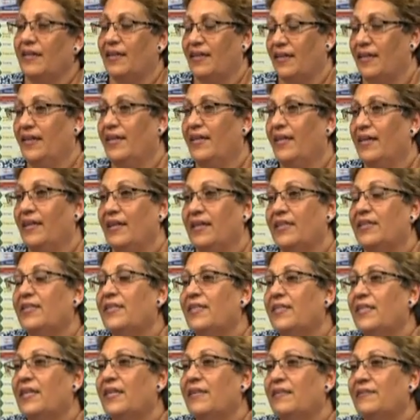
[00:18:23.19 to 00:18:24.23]
it can lead to
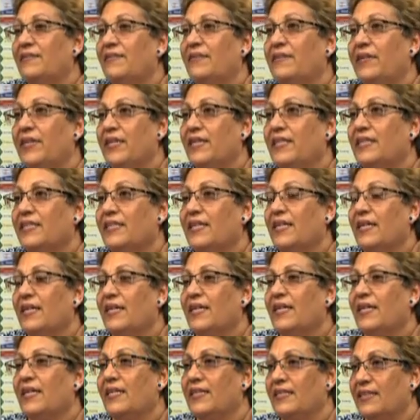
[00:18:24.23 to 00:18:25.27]
death very easily
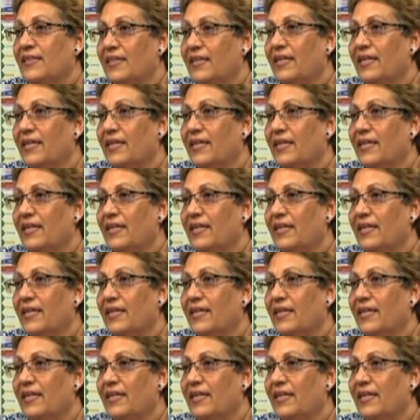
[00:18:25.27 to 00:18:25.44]
unless they